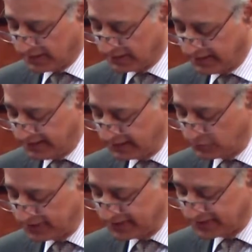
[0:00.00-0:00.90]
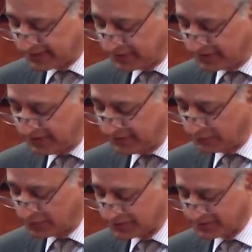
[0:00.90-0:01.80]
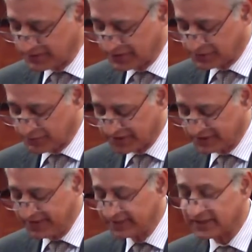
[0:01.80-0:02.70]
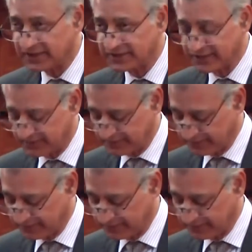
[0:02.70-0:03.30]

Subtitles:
The year 2017 was especially encouraging